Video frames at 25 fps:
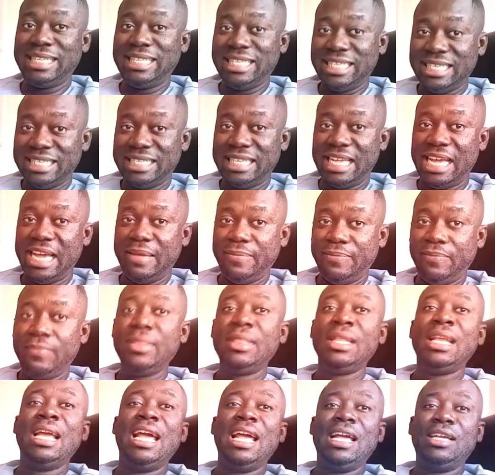at this time,
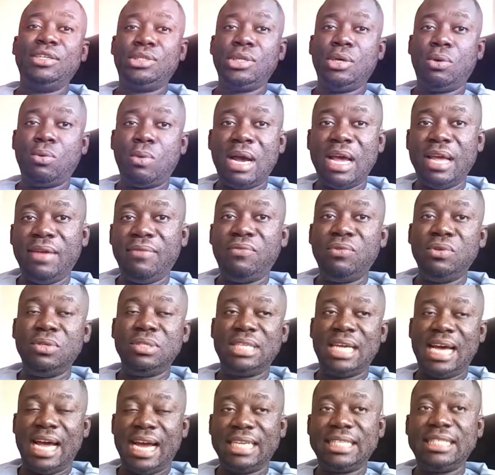it's your wife who
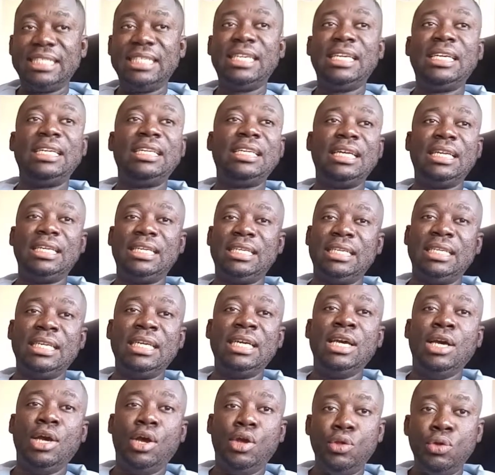is acting, and then
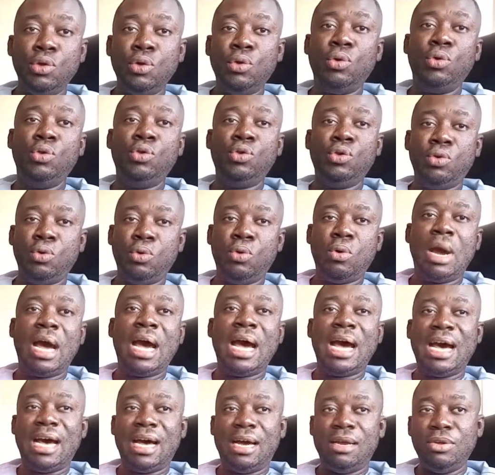you
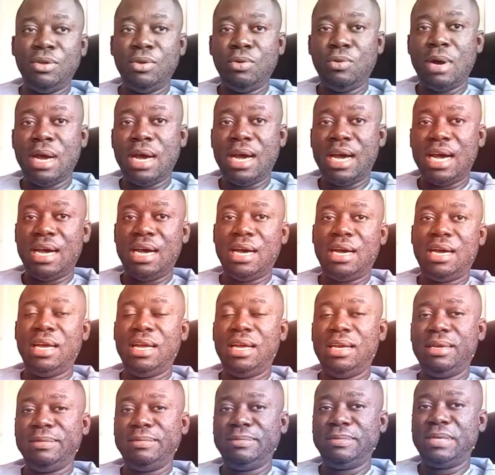are
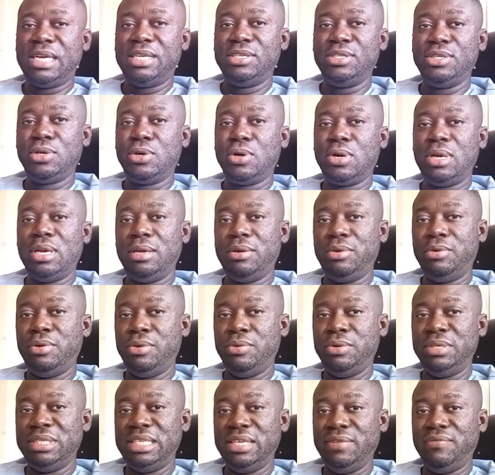how do you call it,
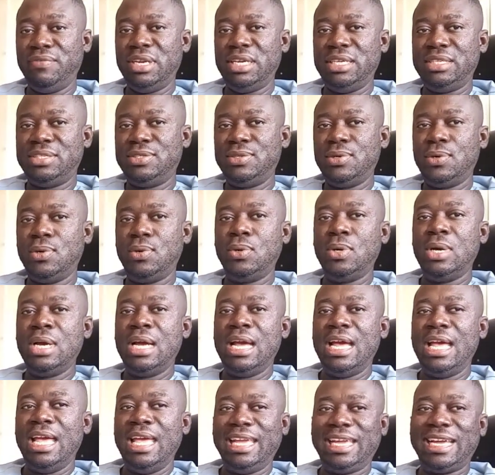receiving it. So
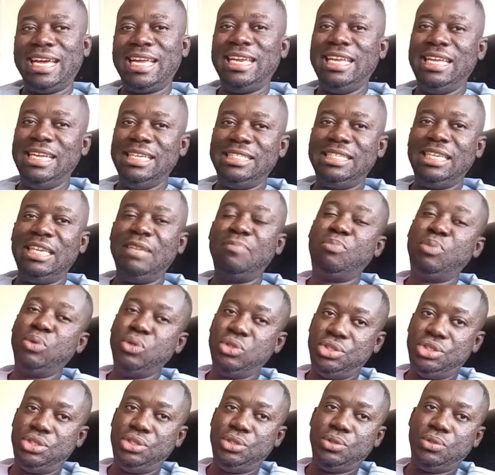it can easily
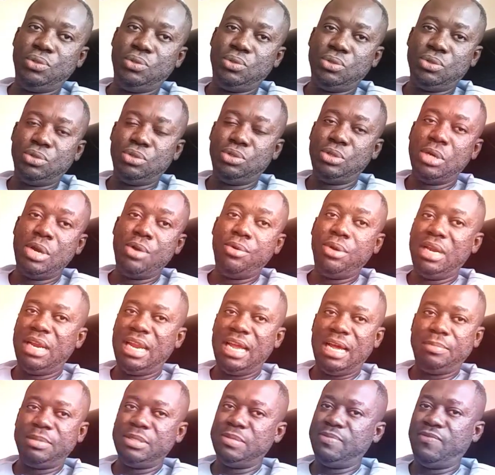push you to a
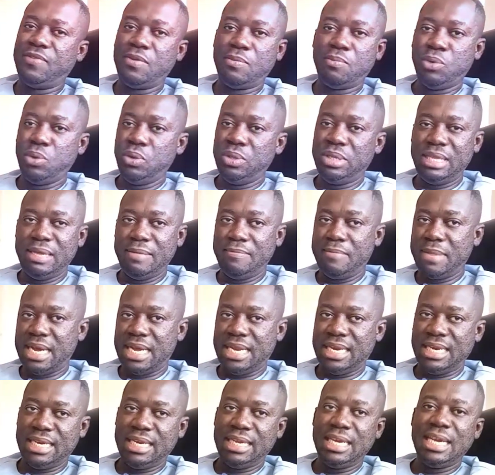relapse for both the
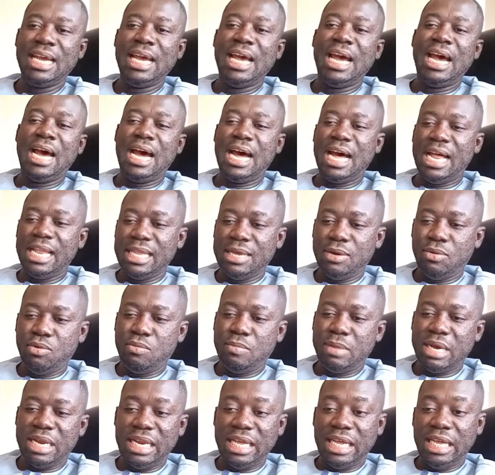man and the
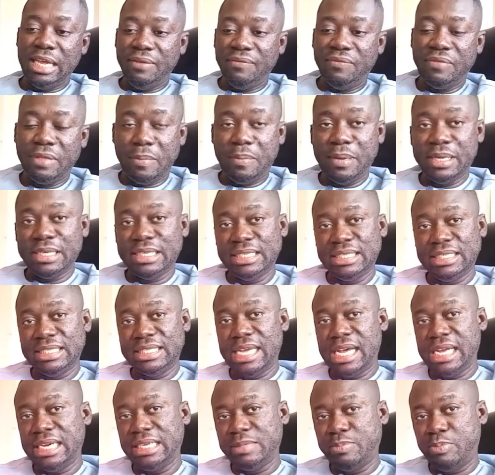woman if the person has
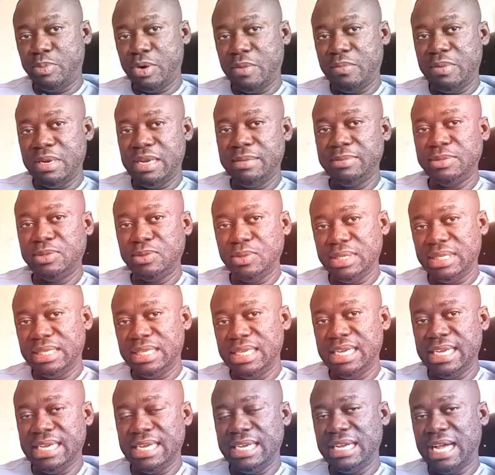had problems with
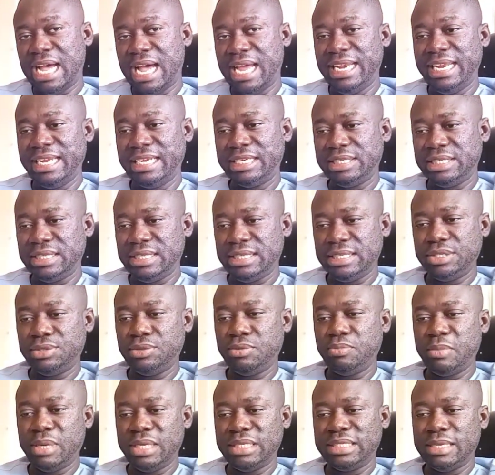
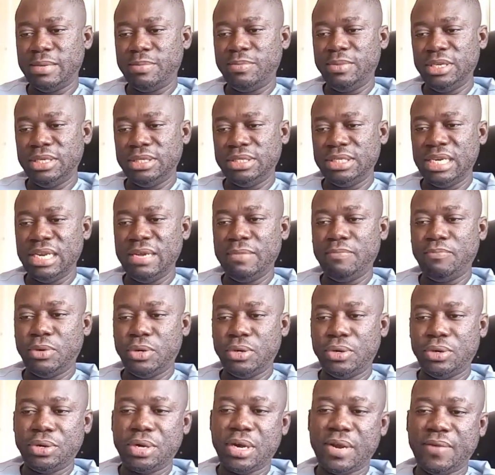addictions, masturbation and
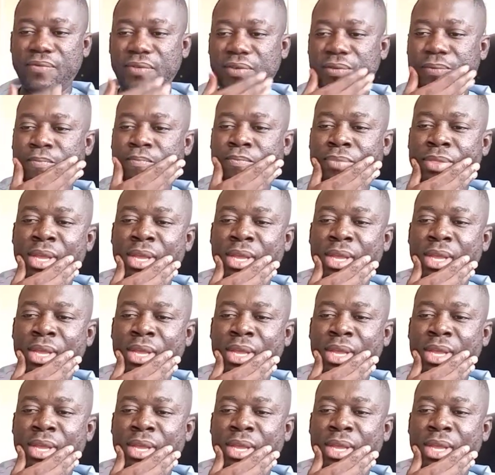pornography.